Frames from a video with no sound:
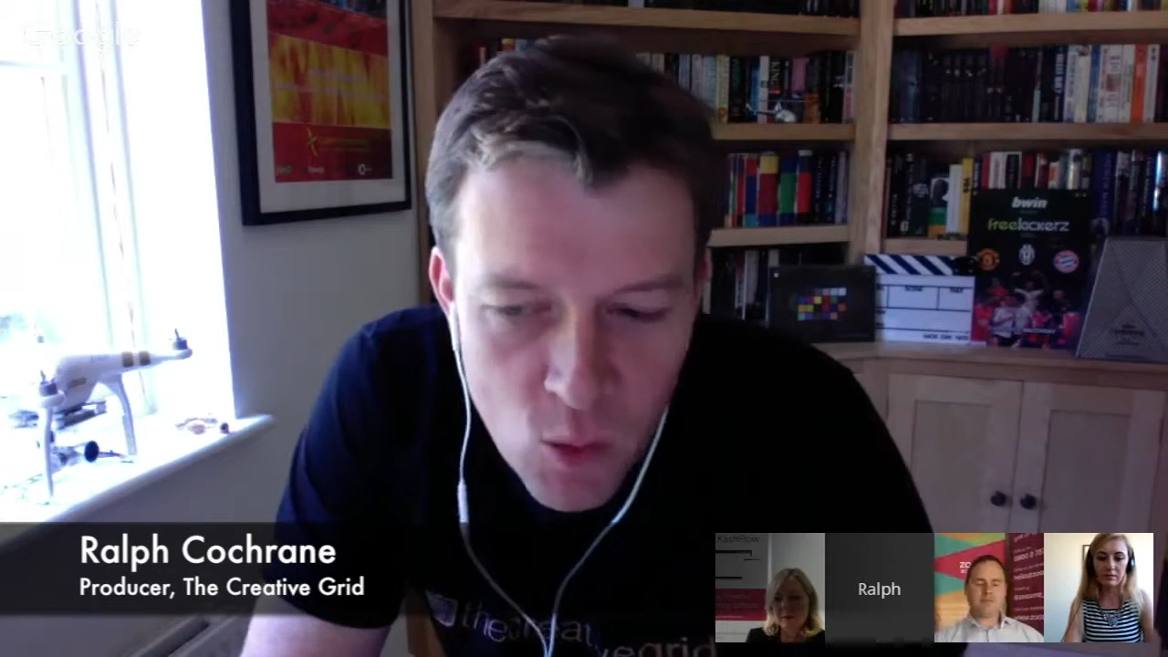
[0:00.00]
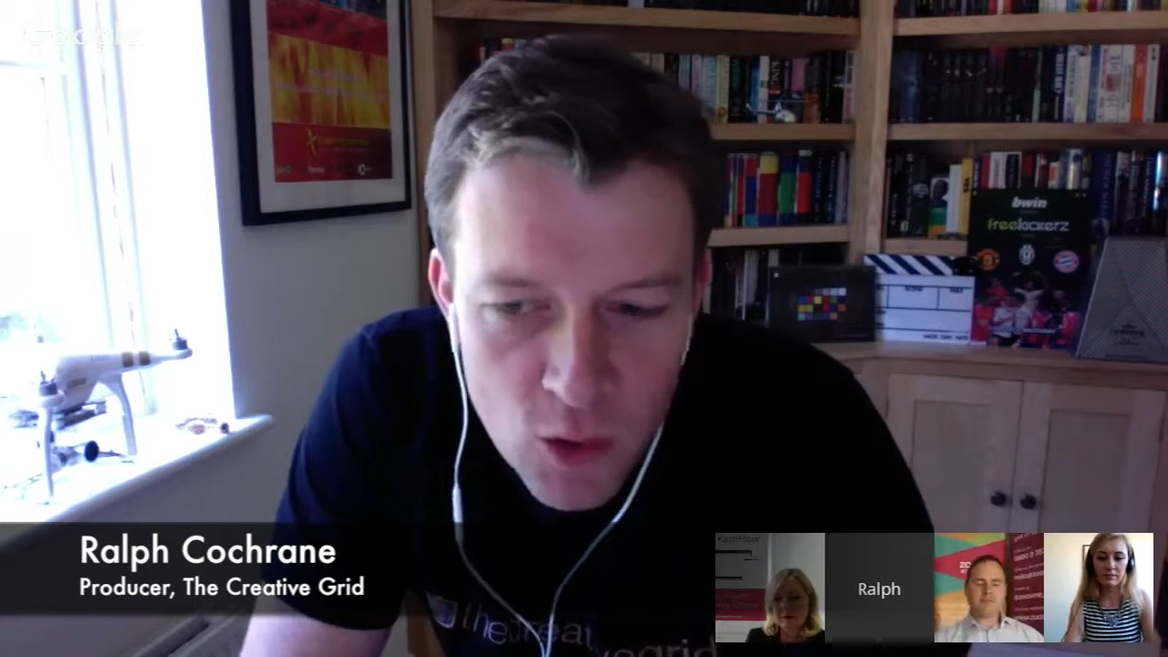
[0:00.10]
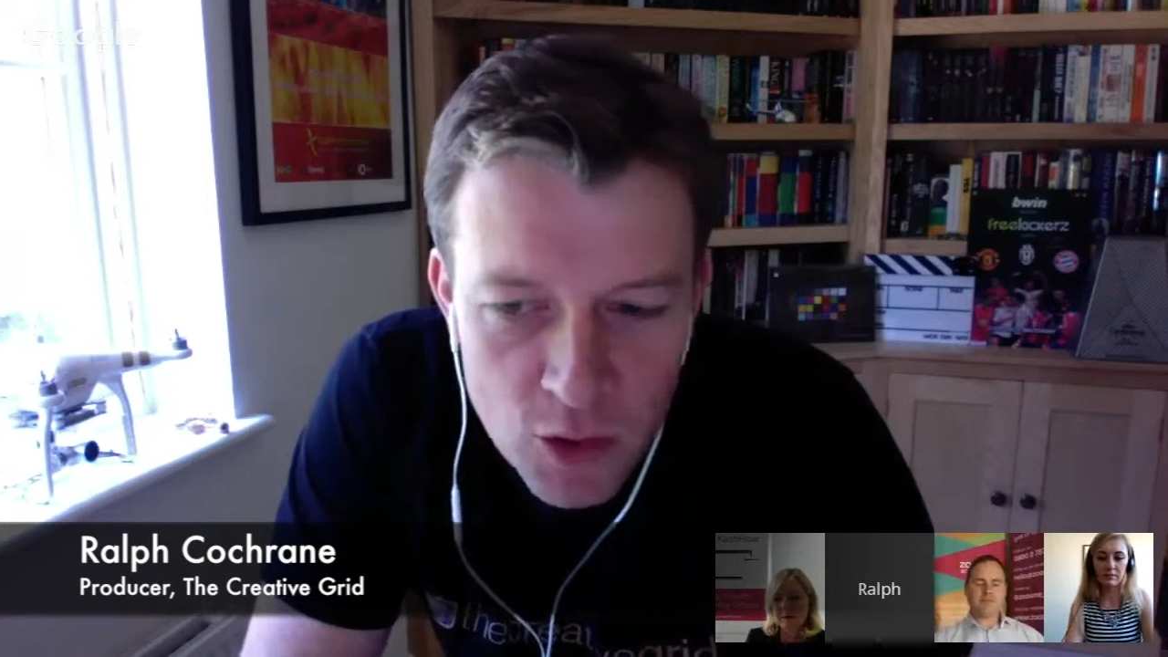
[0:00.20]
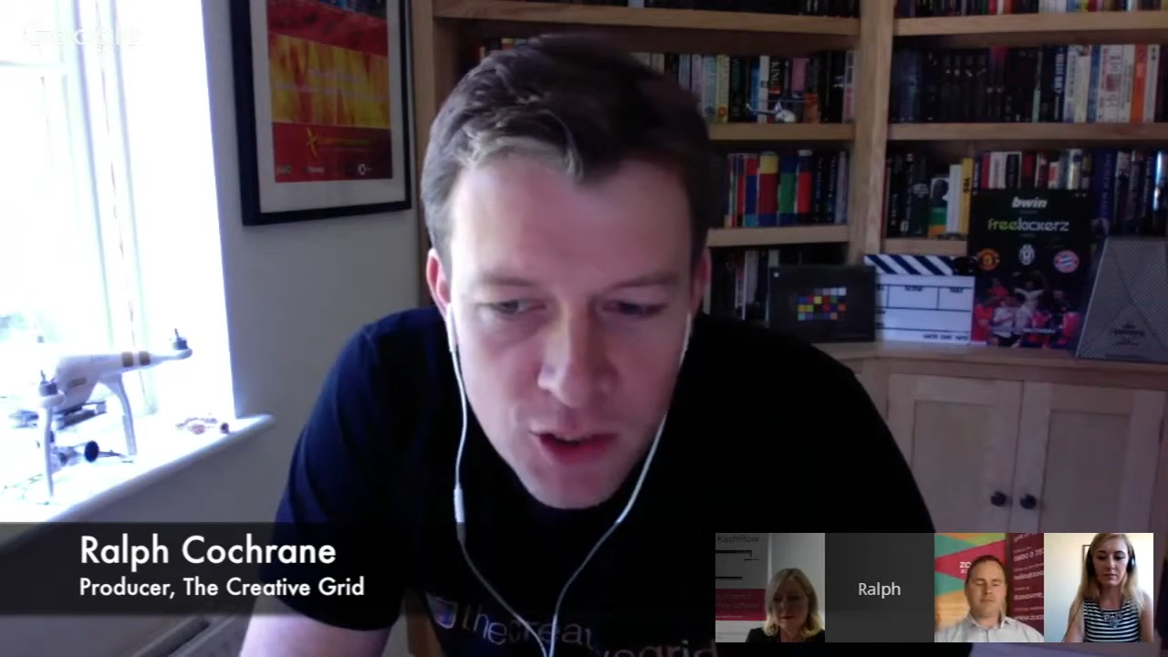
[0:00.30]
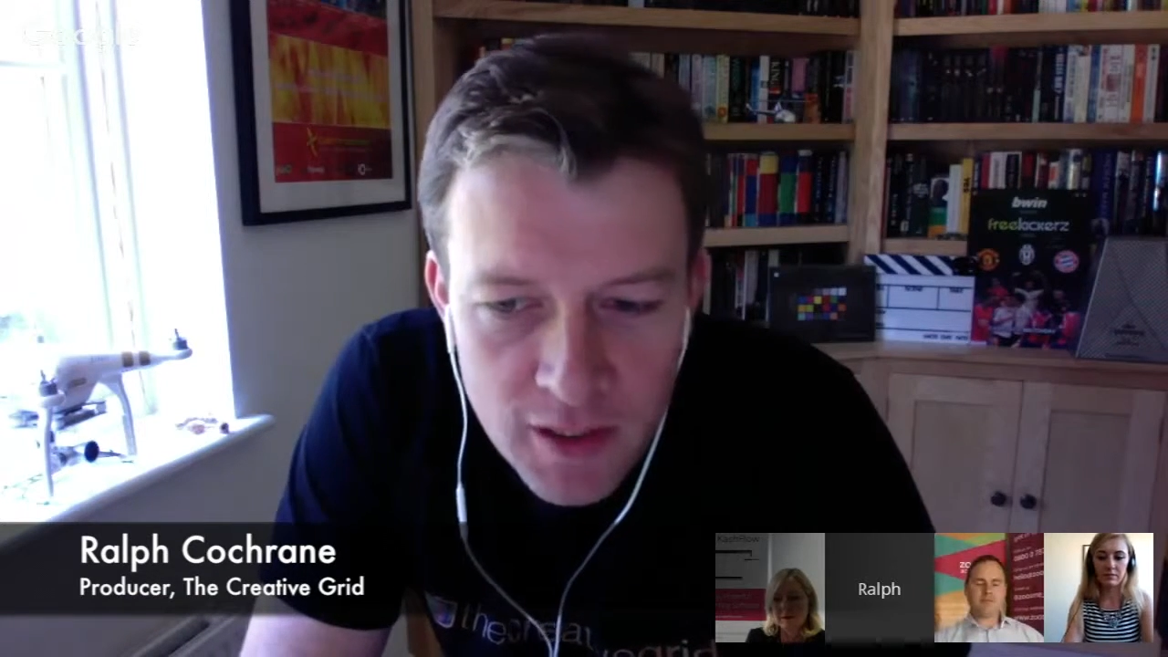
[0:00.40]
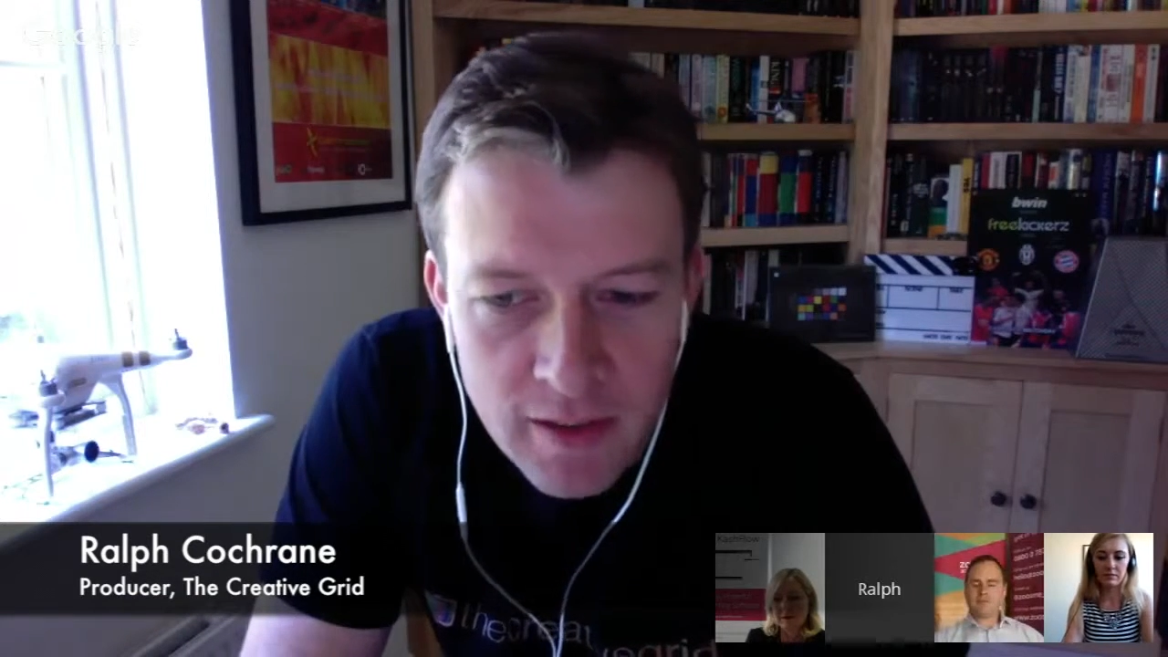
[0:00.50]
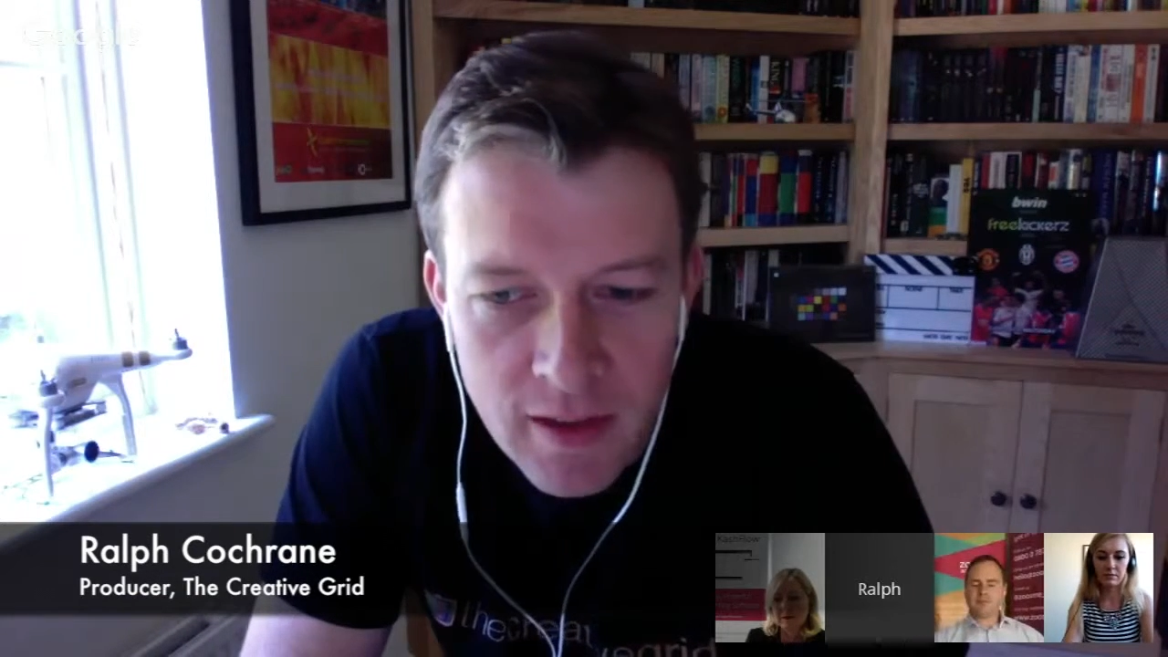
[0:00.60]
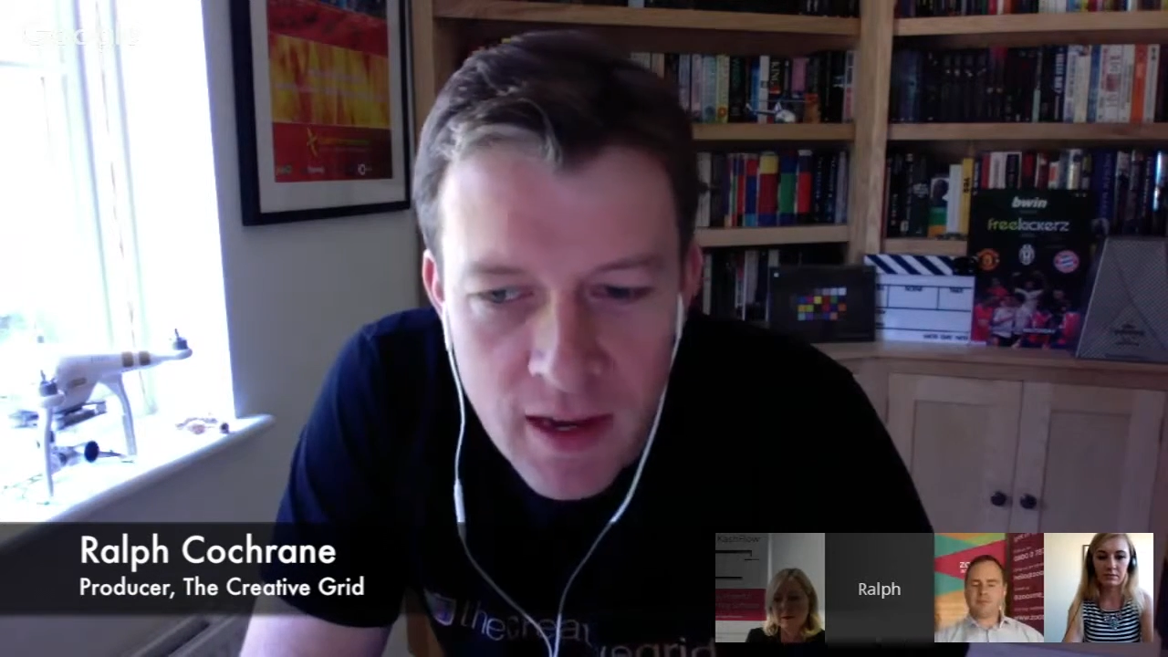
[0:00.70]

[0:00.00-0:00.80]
watching,